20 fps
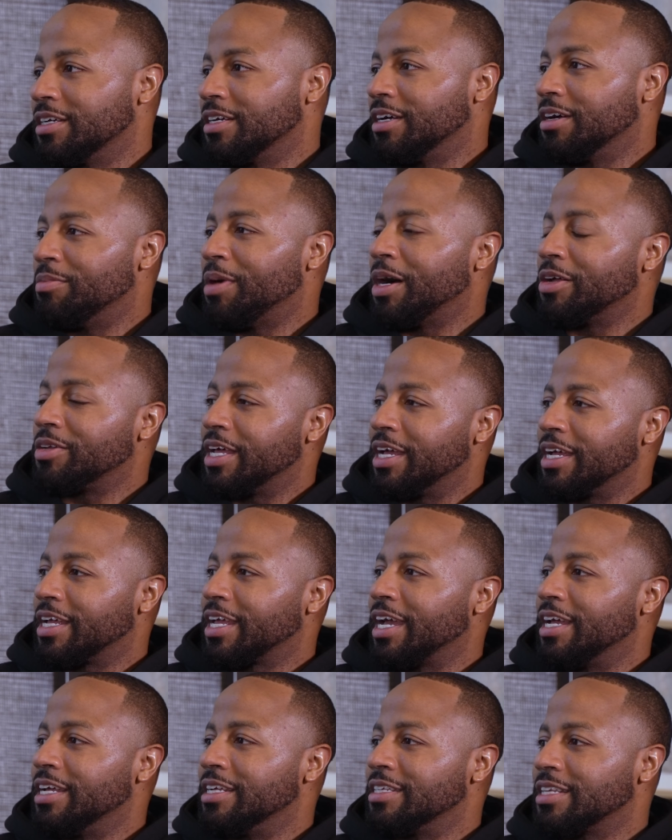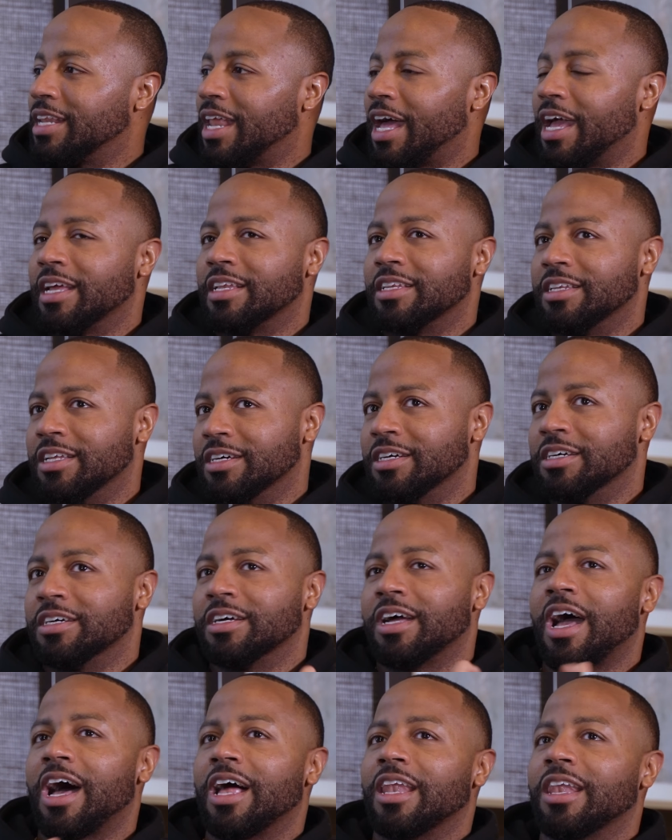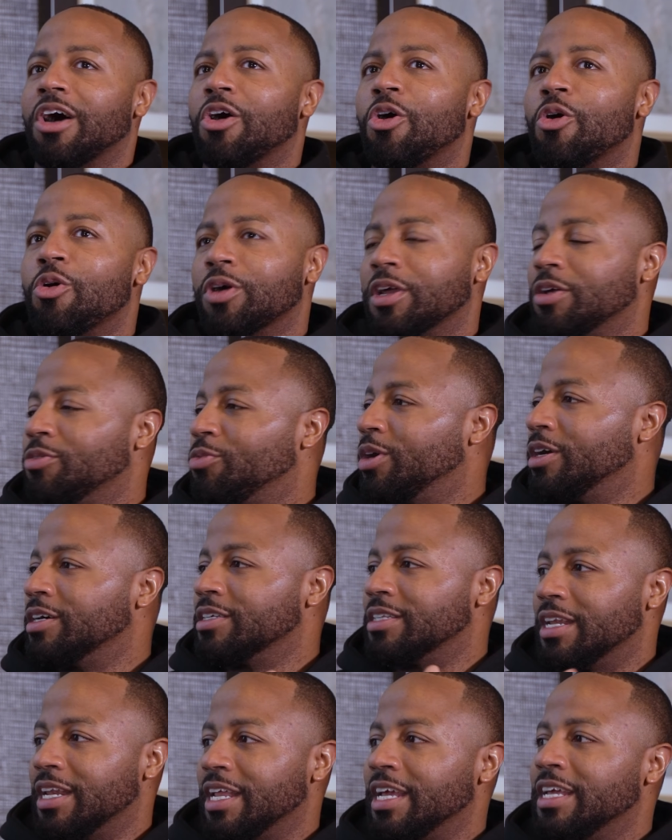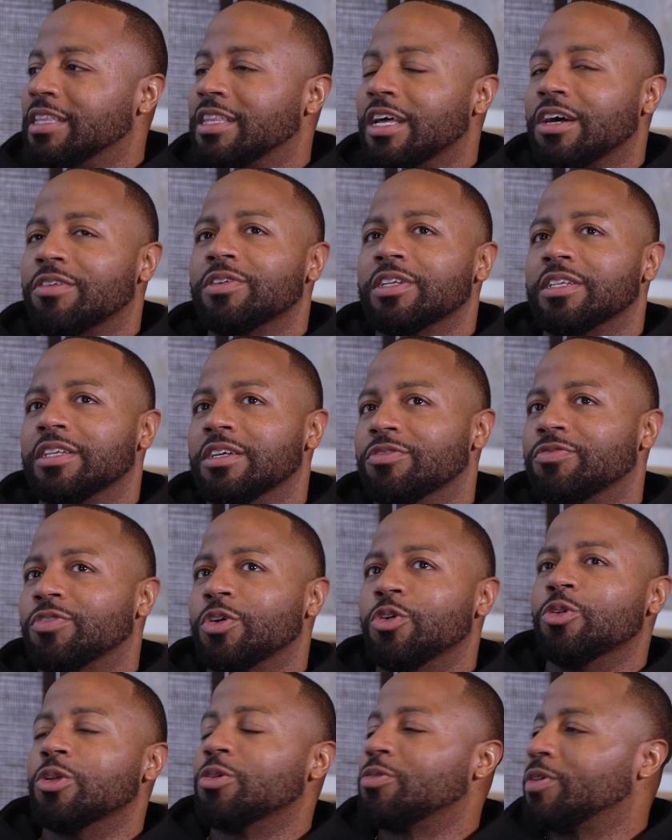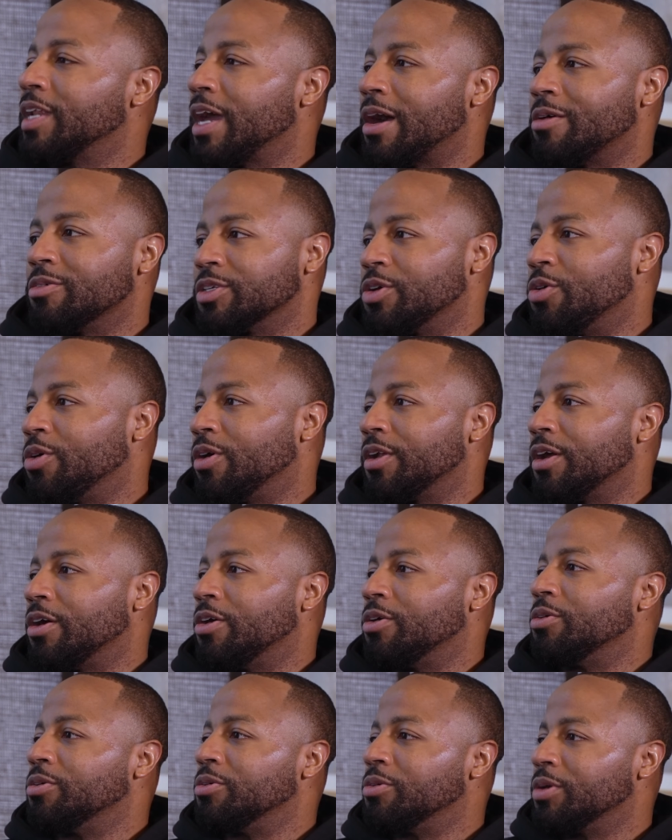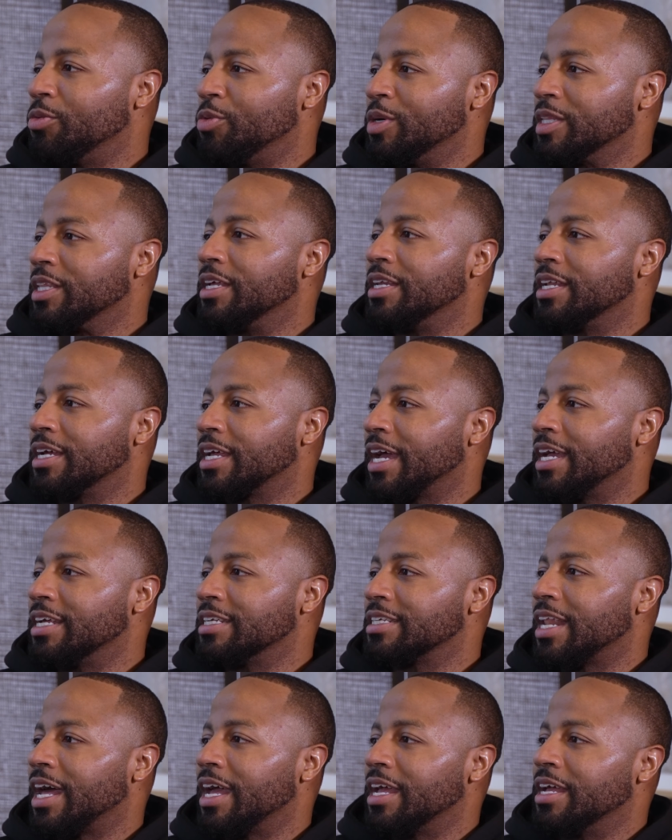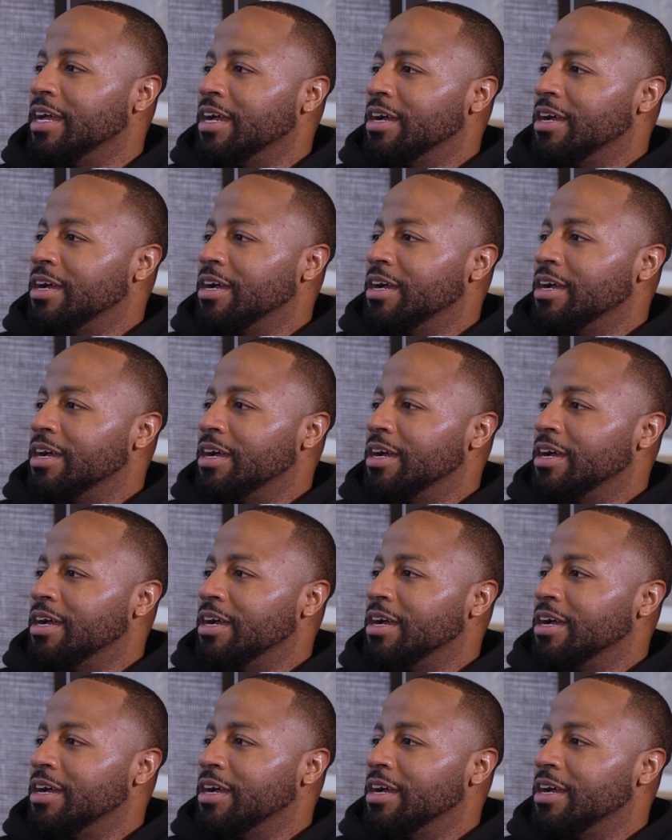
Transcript: about that case? Like how long it was, the length of it, the foolery that was going on within the case. Like,